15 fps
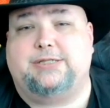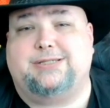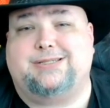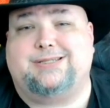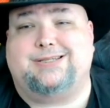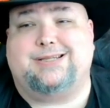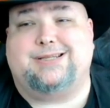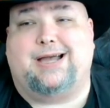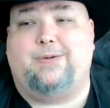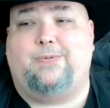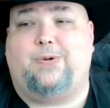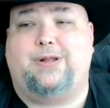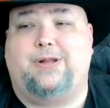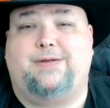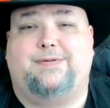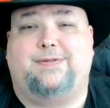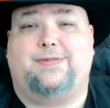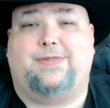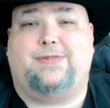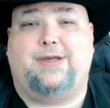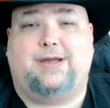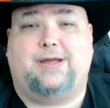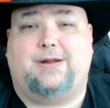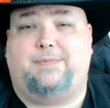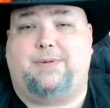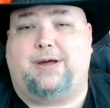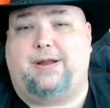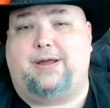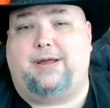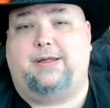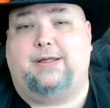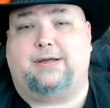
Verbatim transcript: is because I wasn't even thinking about it.